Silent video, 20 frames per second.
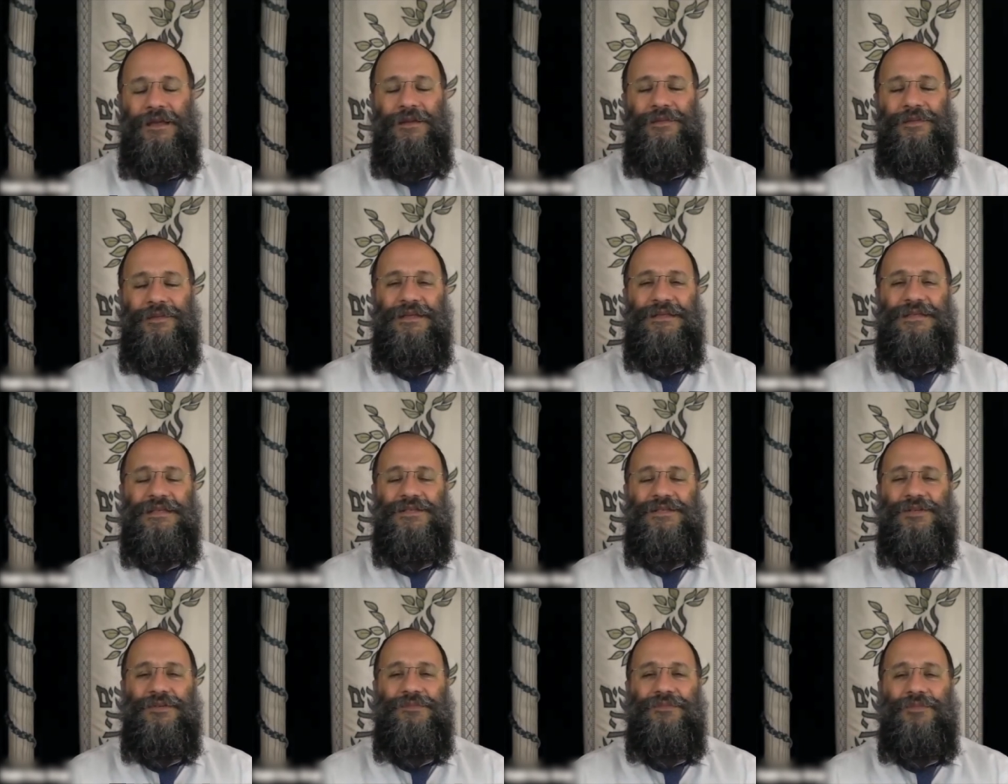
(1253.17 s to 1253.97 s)
this
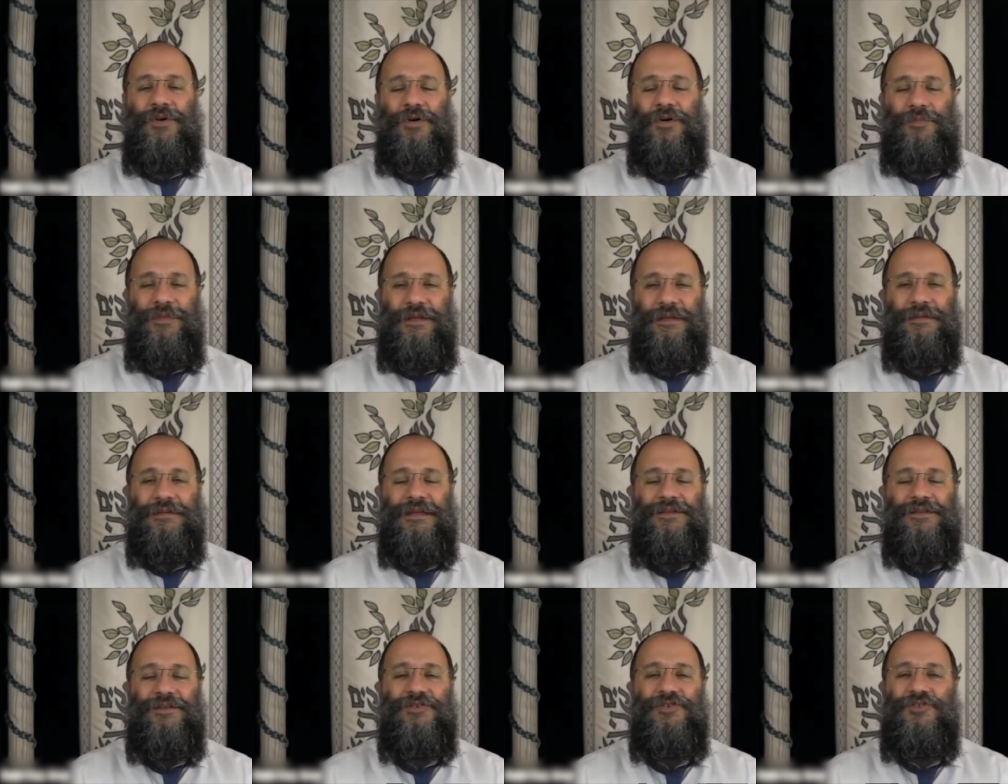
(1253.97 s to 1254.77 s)
is the moment
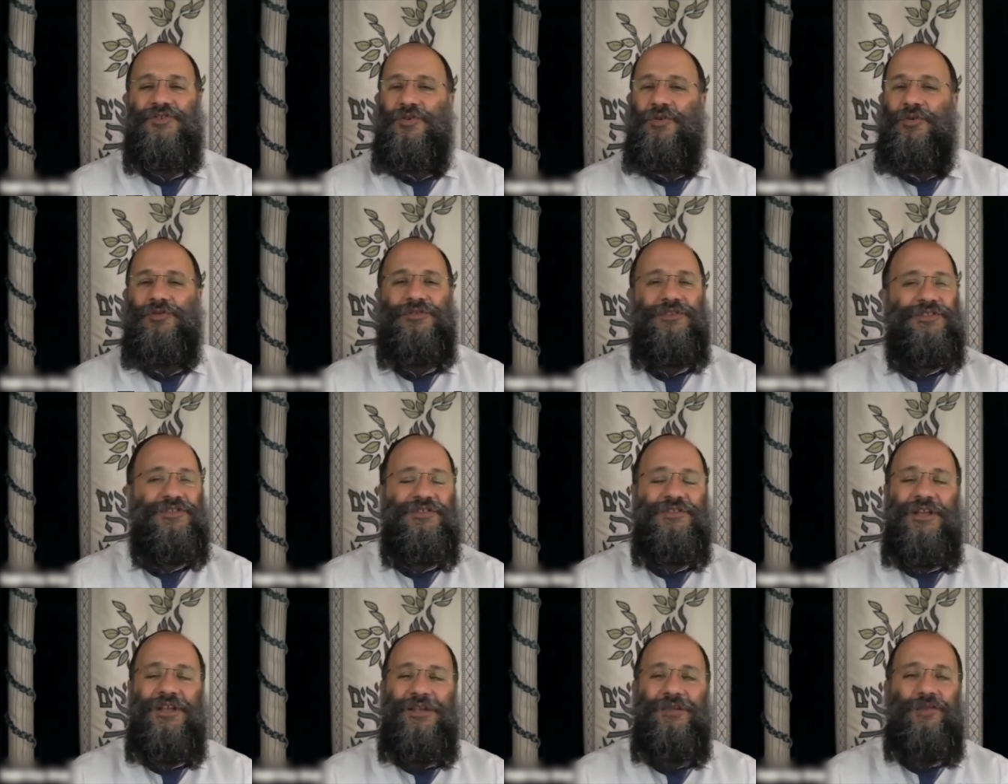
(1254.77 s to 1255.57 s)
that the soul does
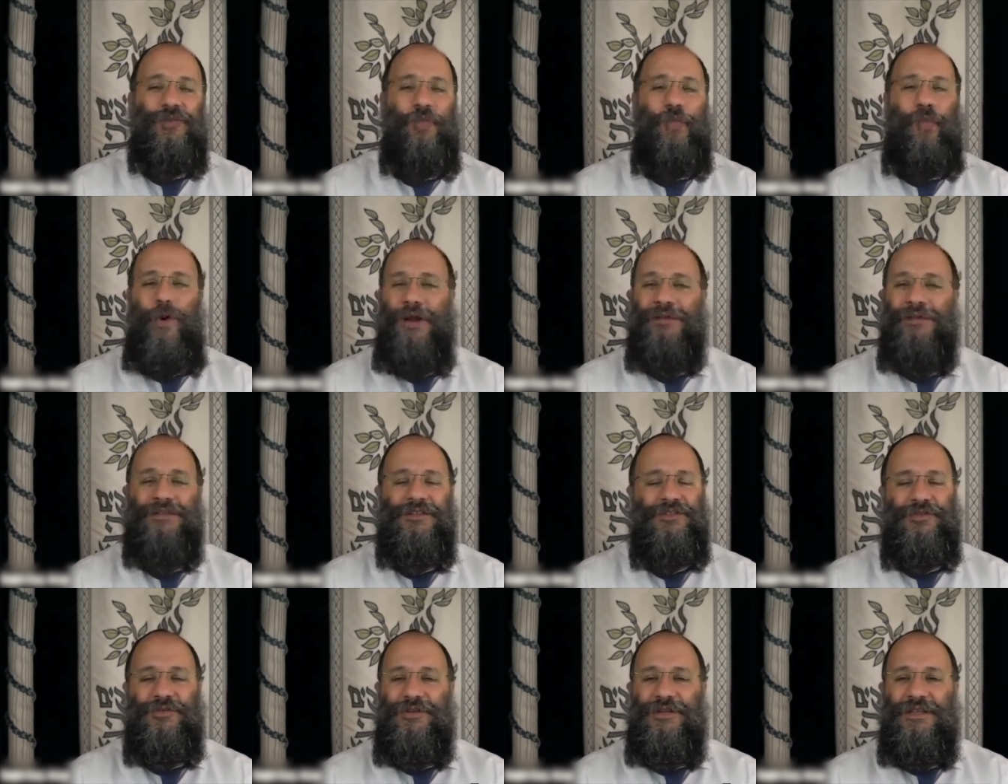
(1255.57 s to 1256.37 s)
not want
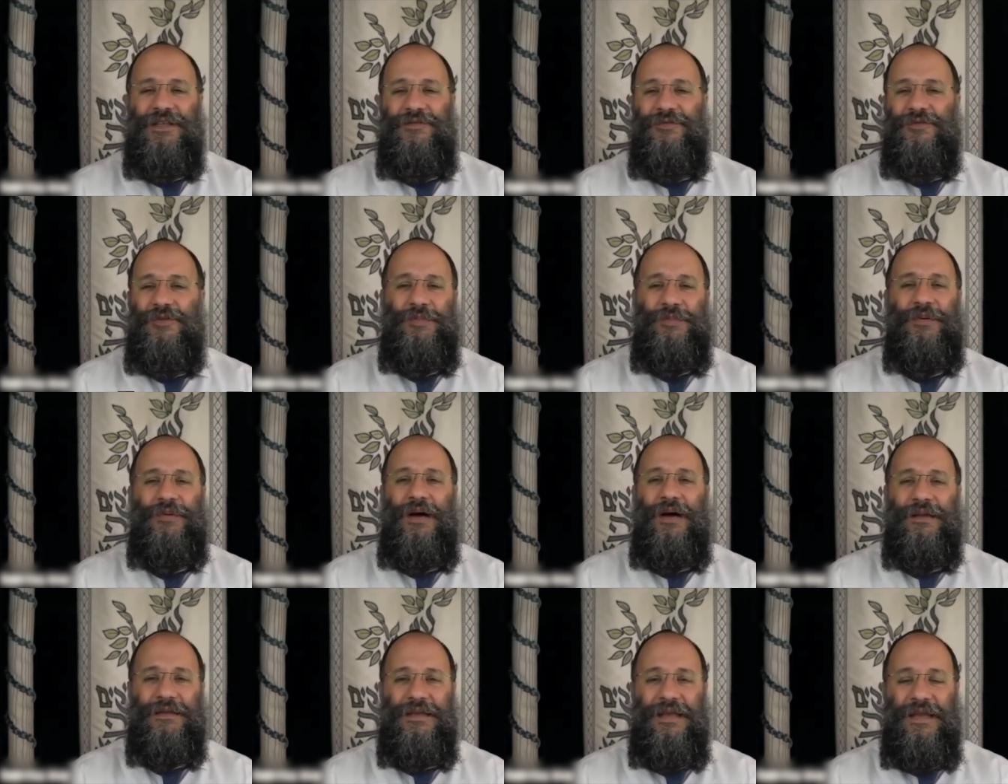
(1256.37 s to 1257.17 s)
to leave the
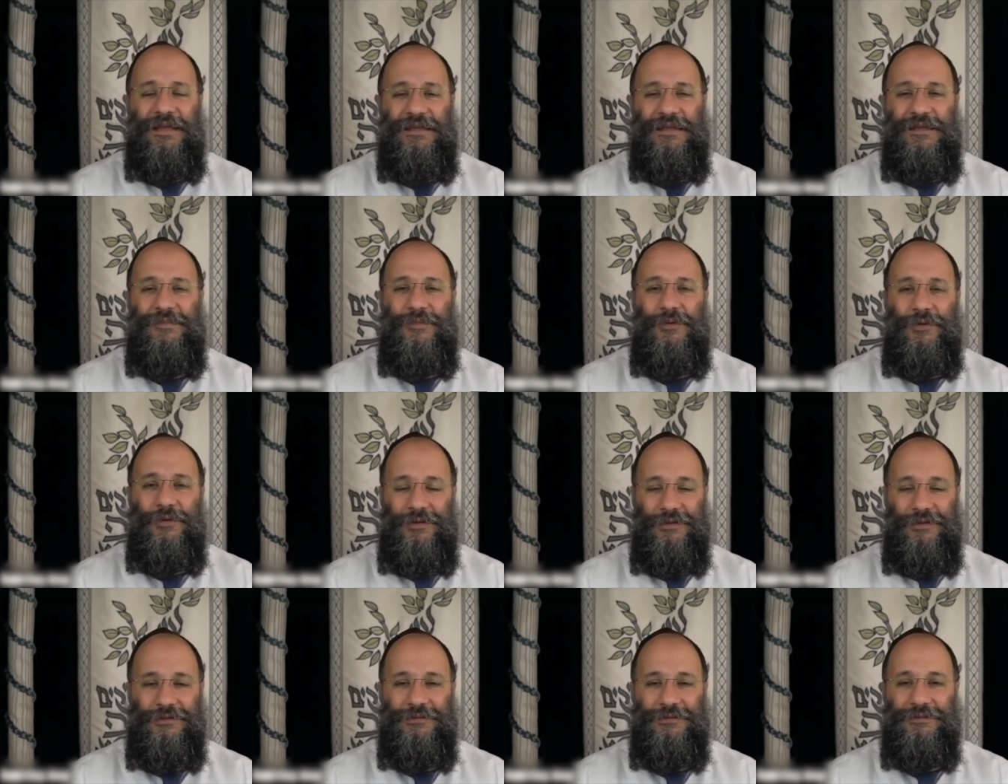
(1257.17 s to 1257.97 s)
body
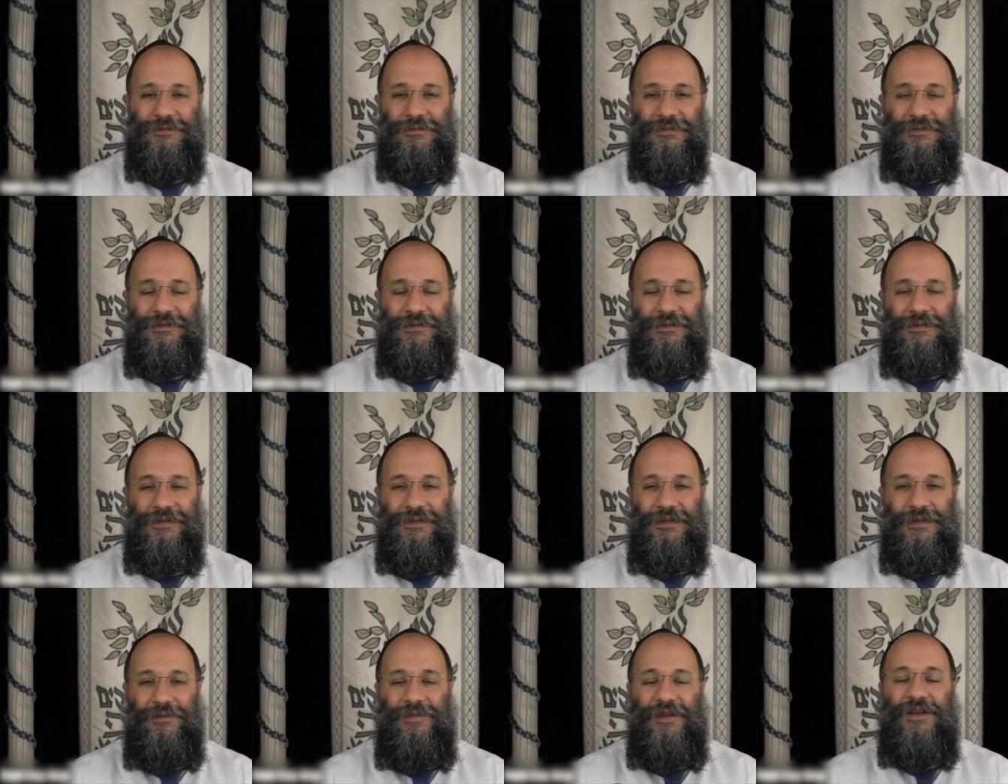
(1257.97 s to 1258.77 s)
anymore,
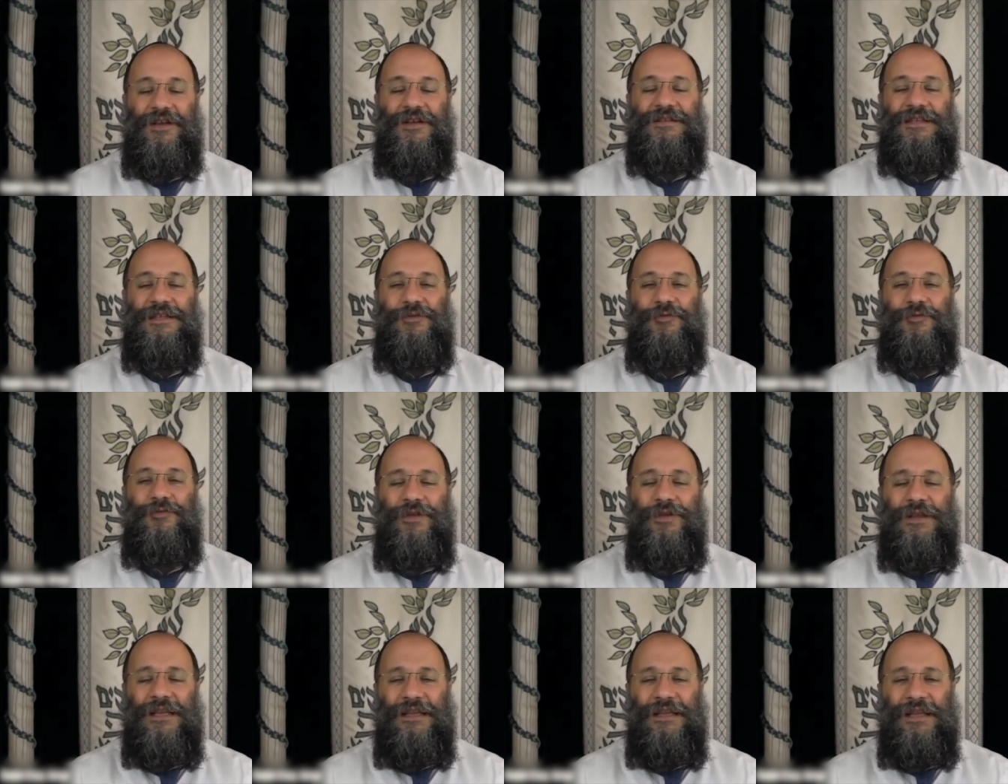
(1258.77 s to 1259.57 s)
because it
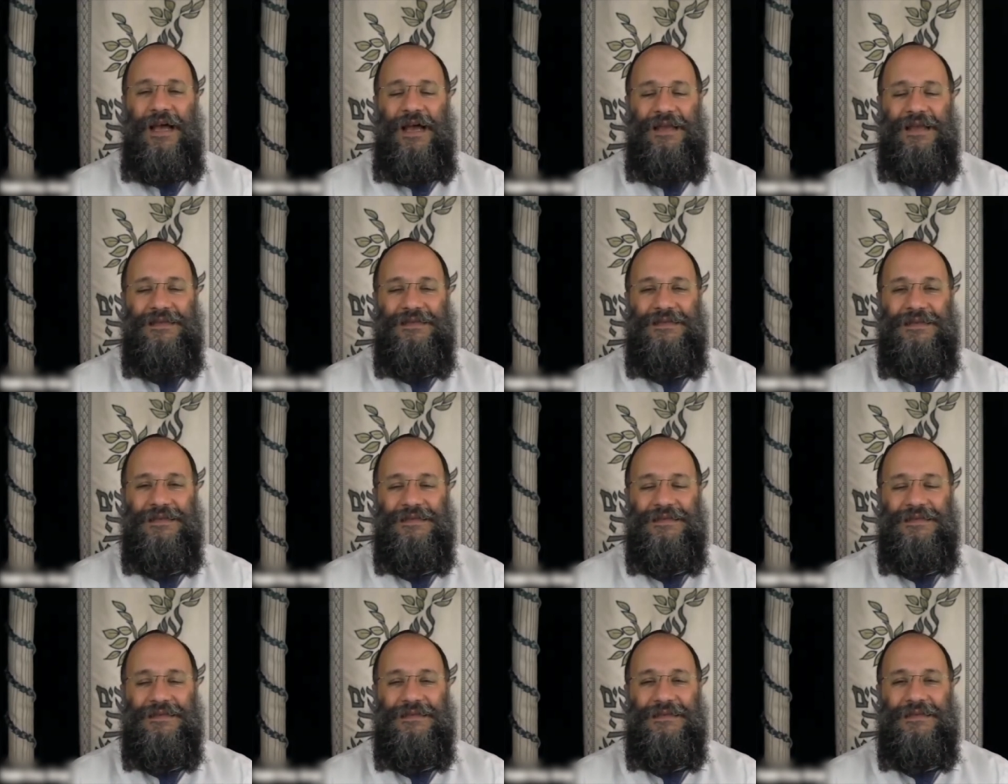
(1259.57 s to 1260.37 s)

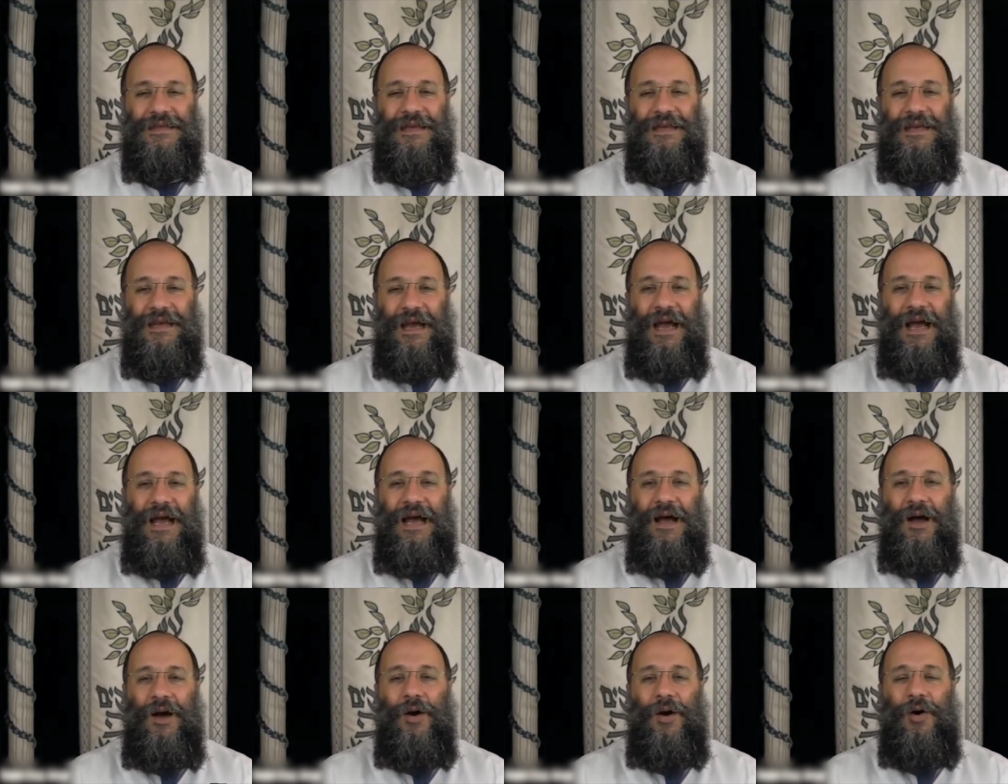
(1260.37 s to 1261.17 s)
realizes
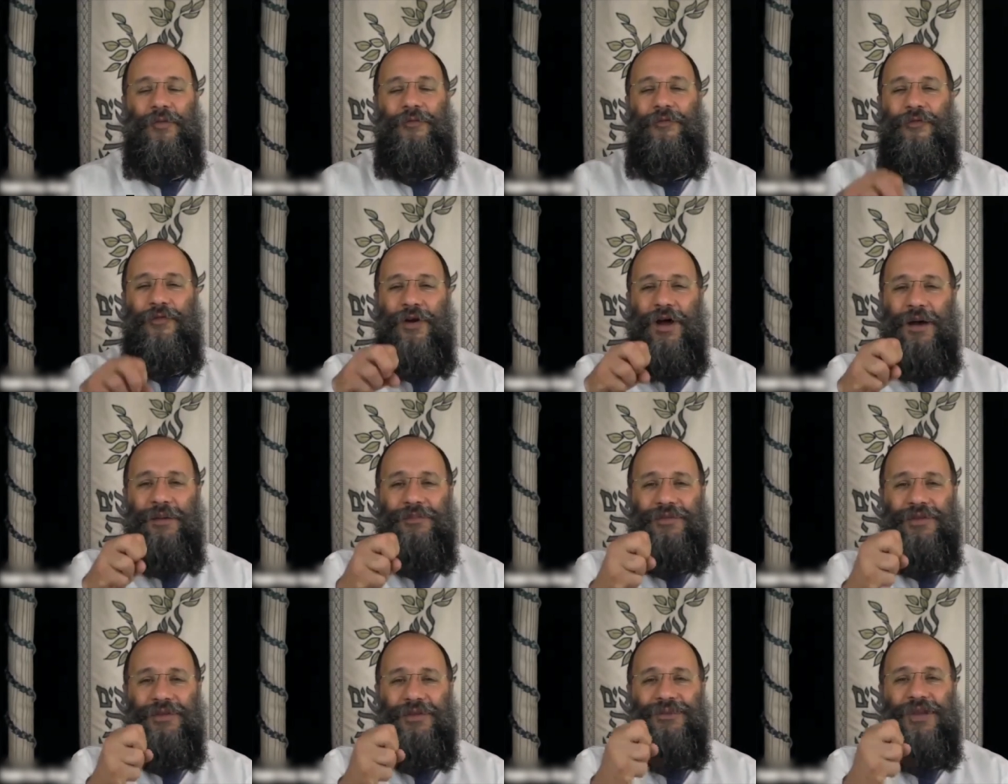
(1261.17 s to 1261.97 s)
how
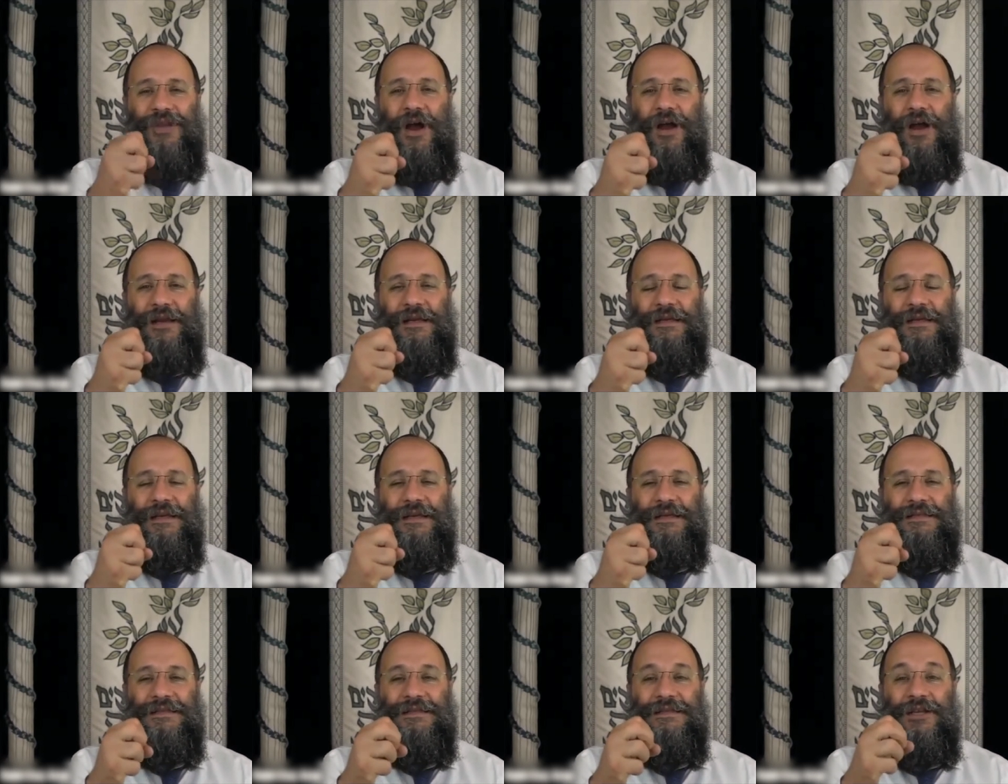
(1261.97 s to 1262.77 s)
from the
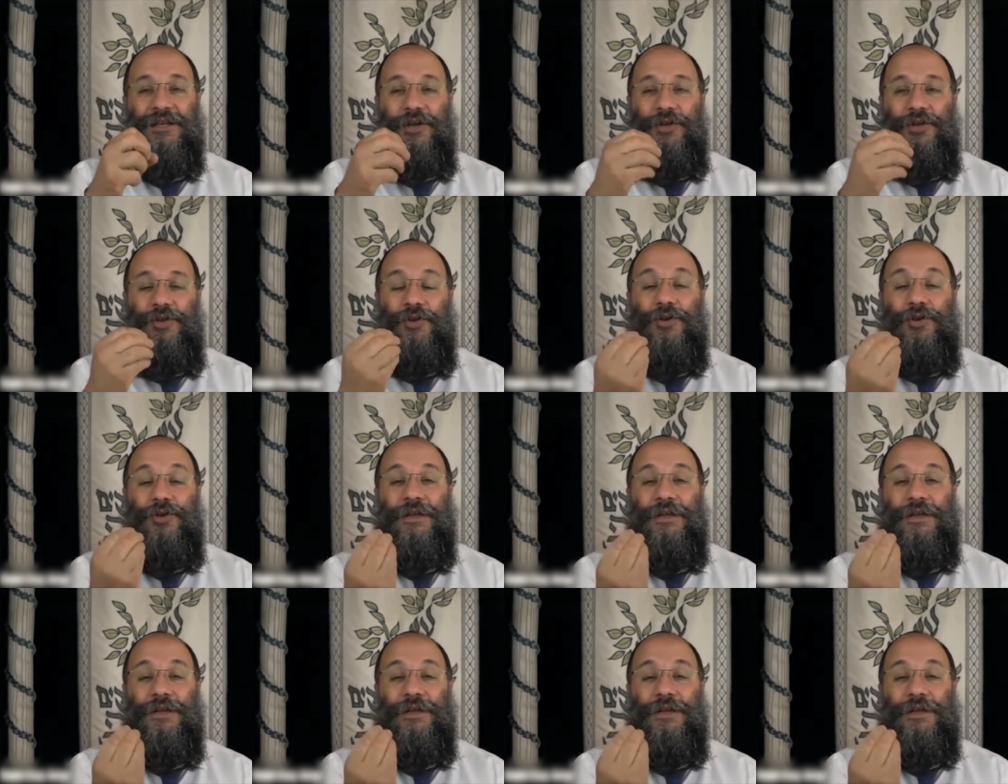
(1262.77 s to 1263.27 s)
darkness you can